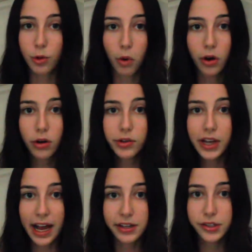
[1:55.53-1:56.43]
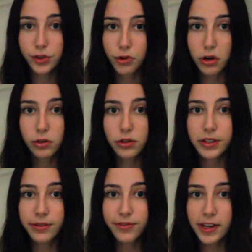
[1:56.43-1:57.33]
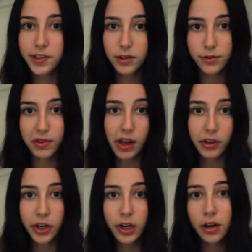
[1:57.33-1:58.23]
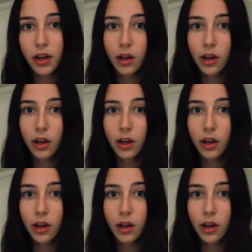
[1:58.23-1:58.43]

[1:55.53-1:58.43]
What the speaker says: the world has struggles and faces failure